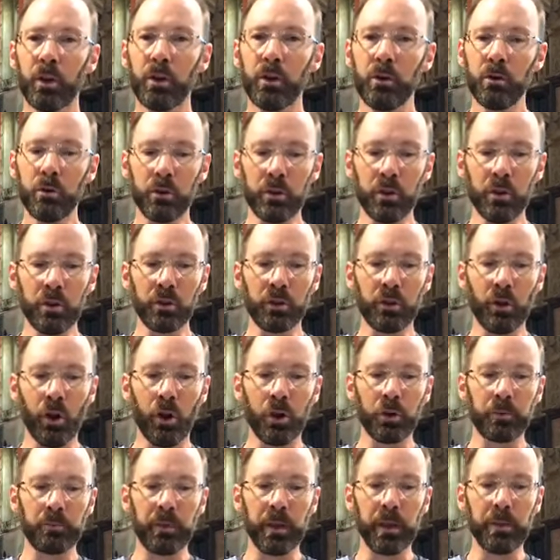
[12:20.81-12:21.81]
Who could
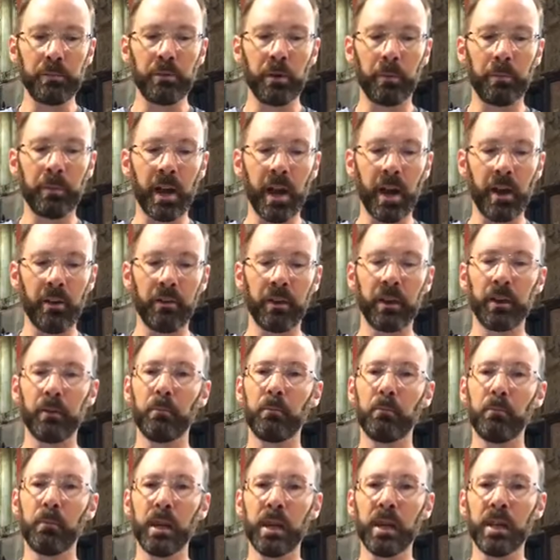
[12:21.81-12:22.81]
God be
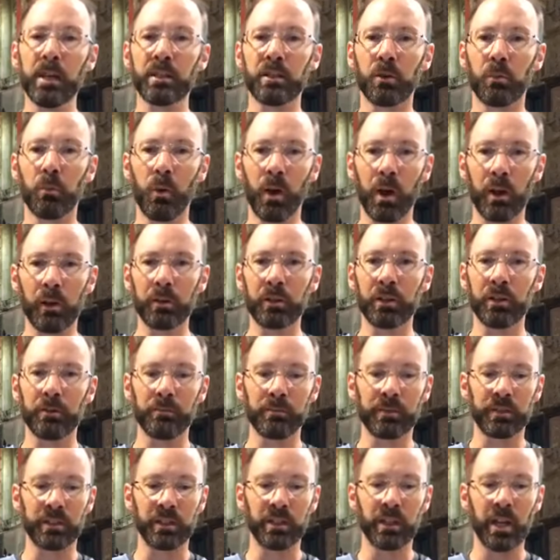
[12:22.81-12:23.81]
preparing me to
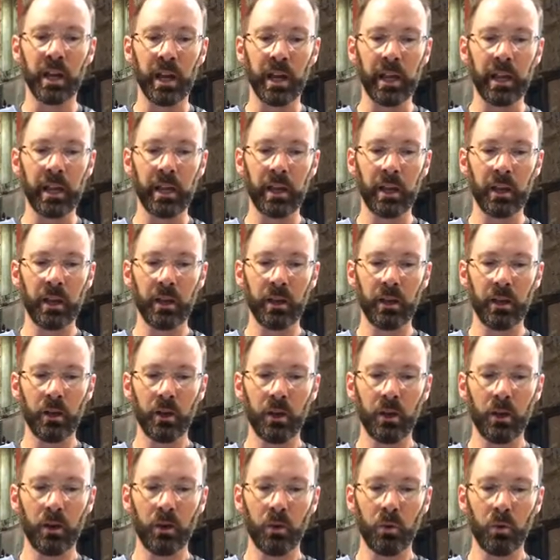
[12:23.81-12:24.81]
welcome today?
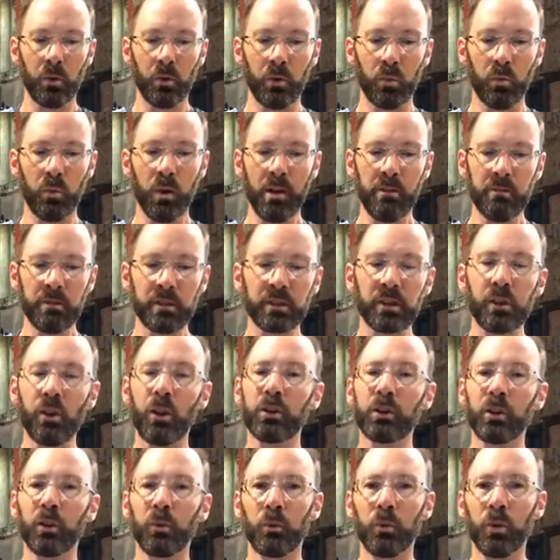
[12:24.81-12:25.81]
Where is
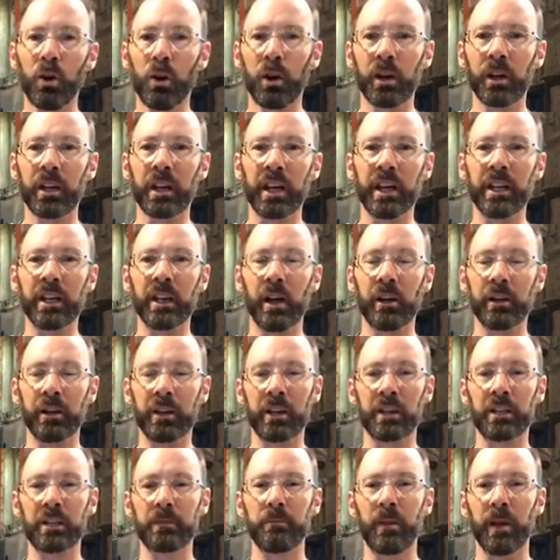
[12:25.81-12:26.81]
God at work in
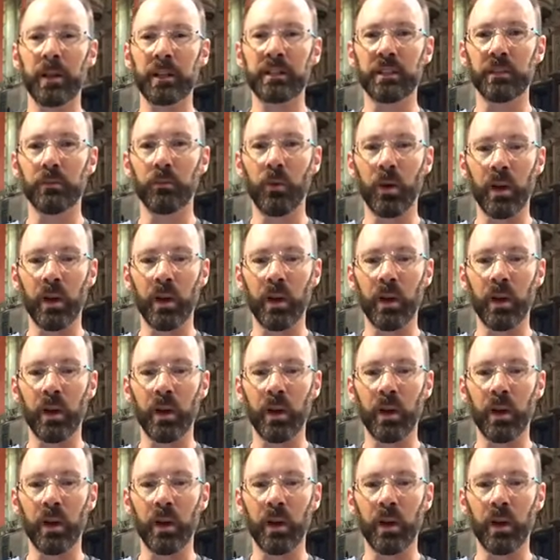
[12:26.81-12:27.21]
unexpected